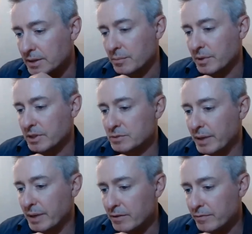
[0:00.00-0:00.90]
because
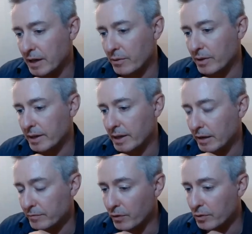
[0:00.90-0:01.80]
biofouling and
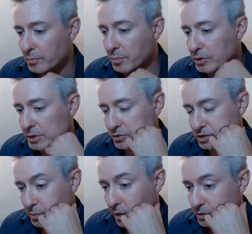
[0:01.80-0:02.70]
foreign body
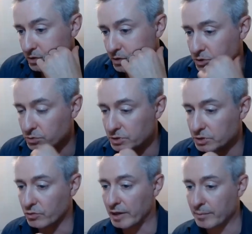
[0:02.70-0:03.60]
response, which you're
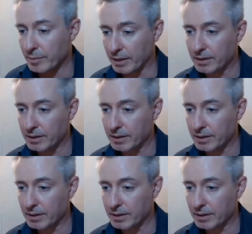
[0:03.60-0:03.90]
describing,